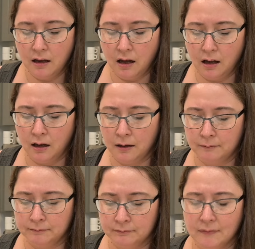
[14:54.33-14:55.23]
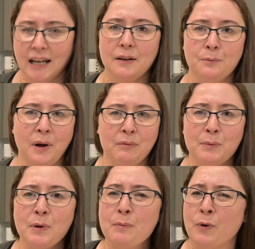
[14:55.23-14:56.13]
I could probably
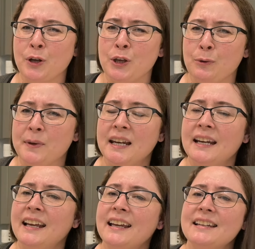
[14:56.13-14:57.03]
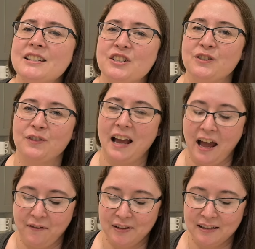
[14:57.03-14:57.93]
put more cumin in it just to
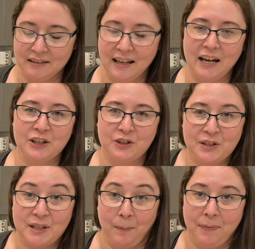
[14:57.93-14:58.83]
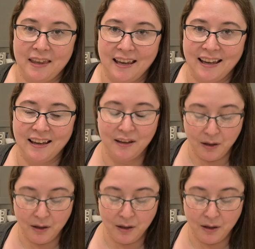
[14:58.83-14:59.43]
have a little extra something.